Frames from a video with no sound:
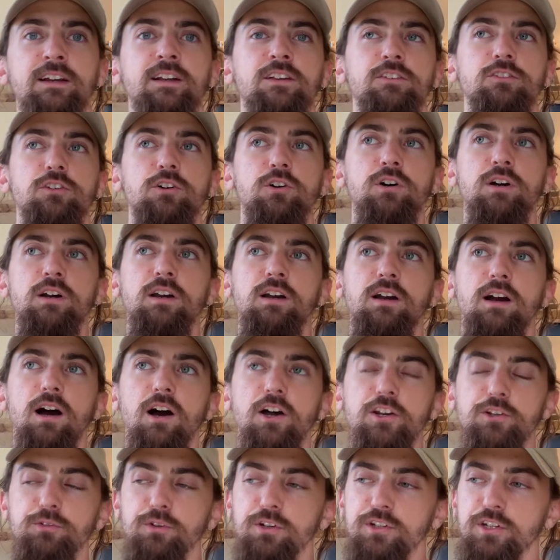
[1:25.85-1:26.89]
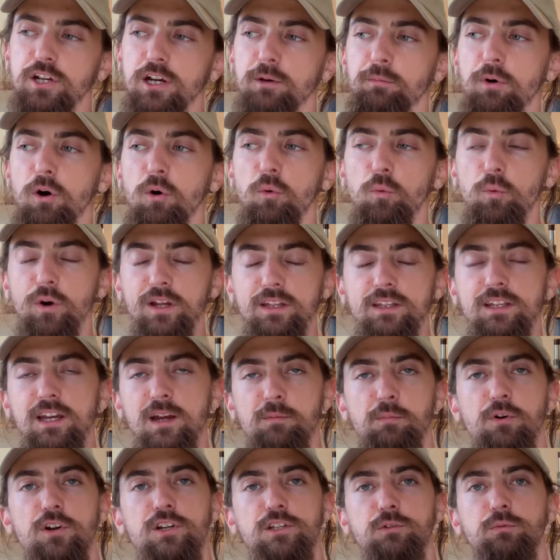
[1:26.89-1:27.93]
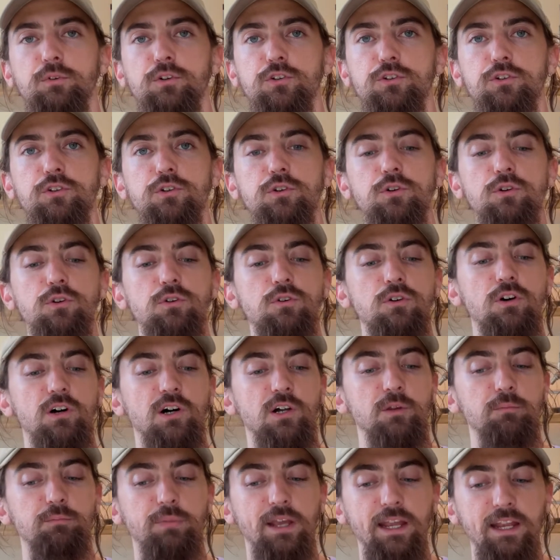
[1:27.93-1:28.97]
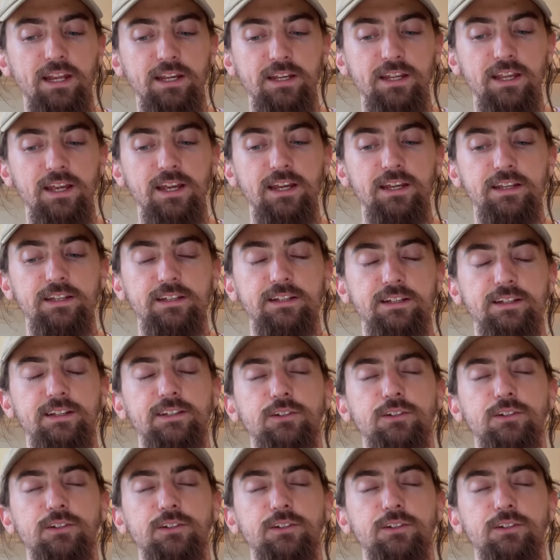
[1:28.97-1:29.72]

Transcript: So I just want to talk about what that person would do on payday